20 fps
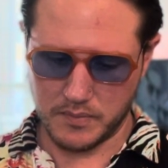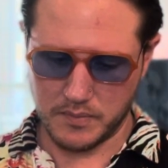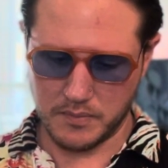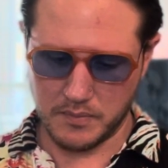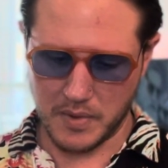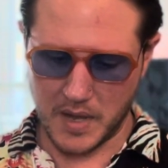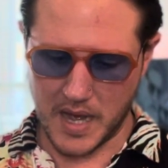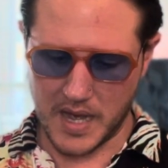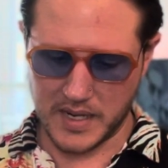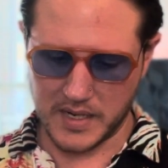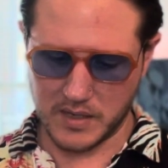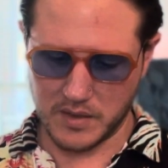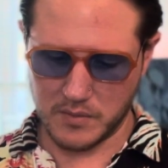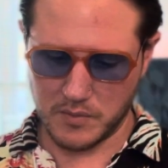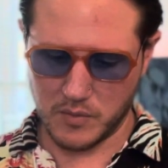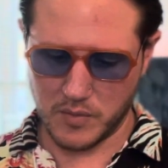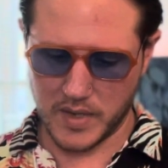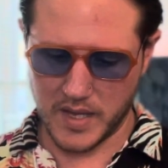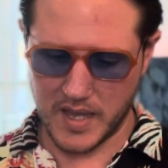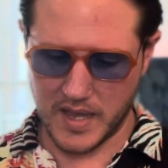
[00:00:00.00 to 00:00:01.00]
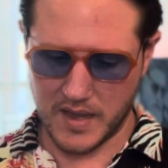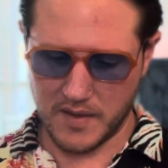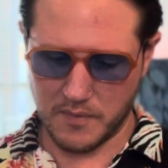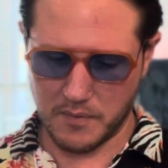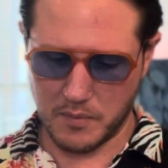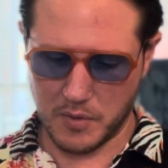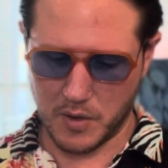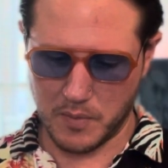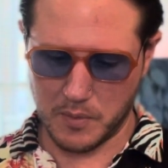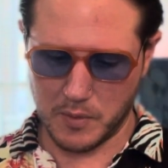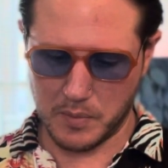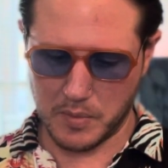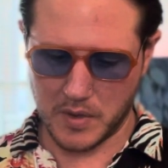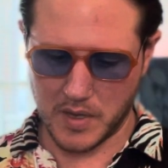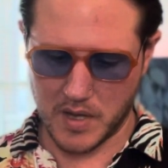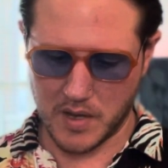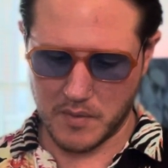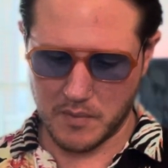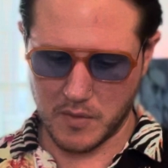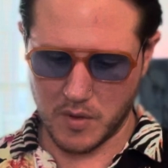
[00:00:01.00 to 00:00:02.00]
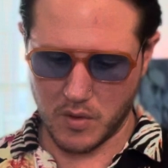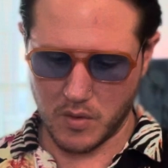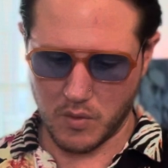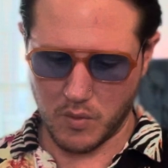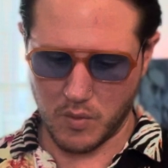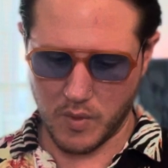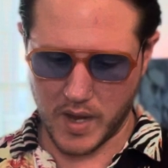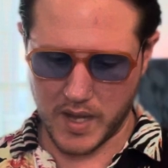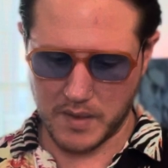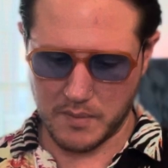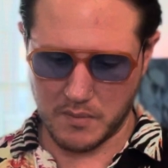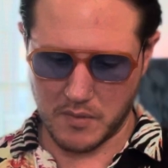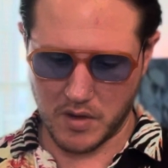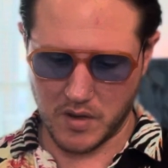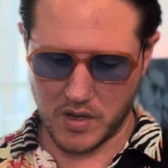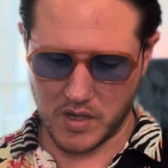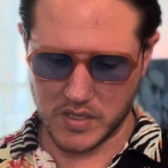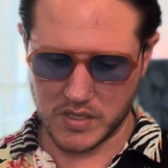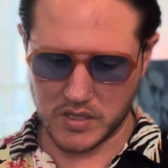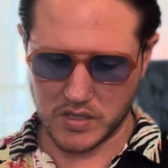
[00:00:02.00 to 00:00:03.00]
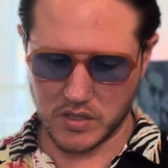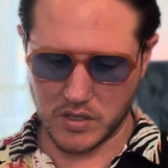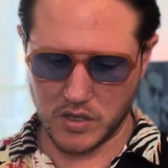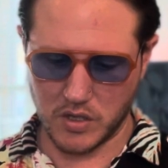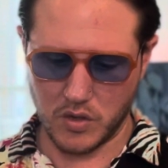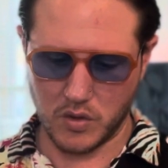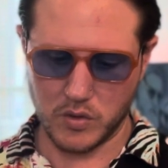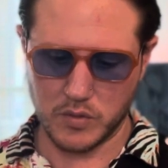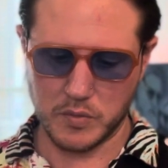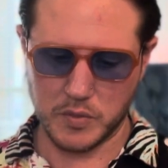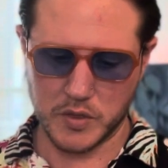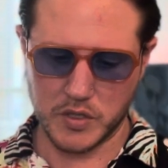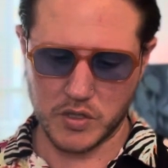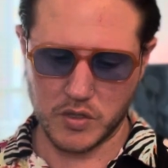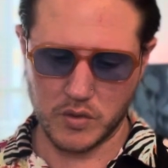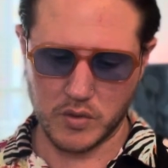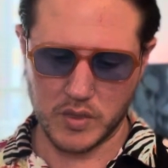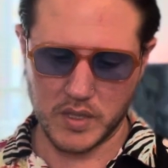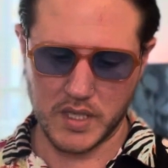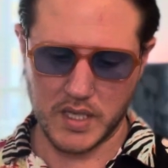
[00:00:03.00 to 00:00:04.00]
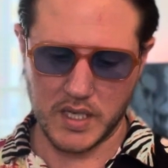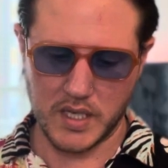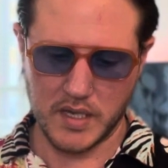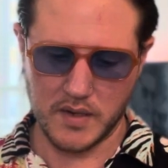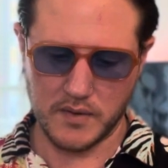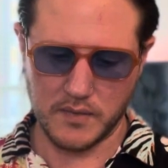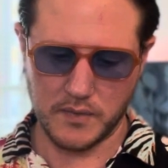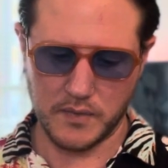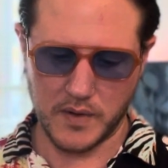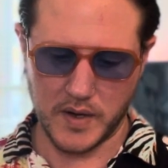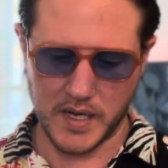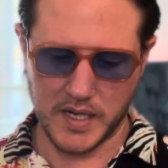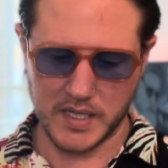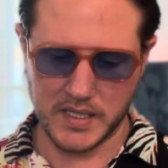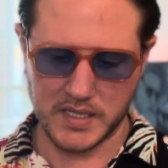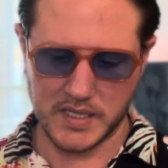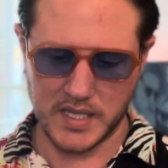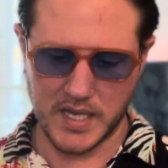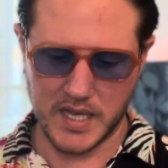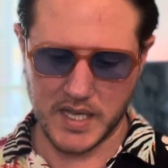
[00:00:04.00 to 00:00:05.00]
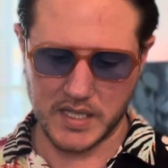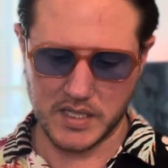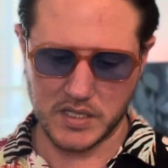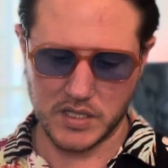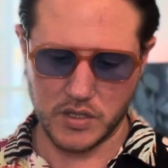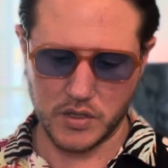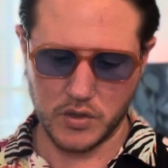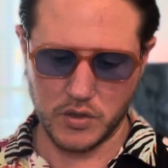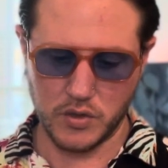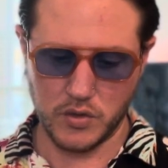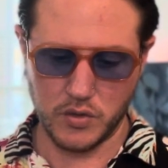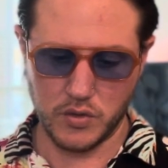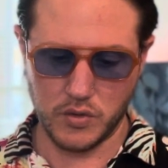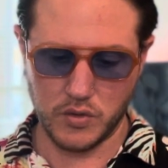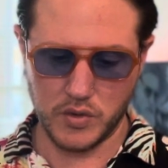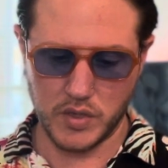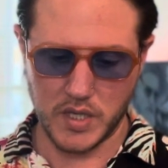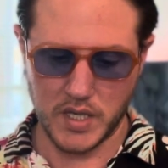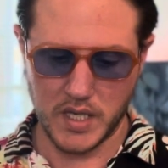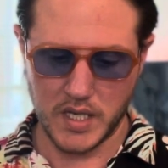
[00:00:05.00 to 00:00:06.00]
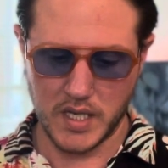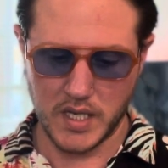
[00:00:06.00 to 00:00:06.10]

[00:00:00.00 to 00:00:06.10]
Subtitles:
bottom, we have purple plum, white moss, gold patchouli, frankincense, oud,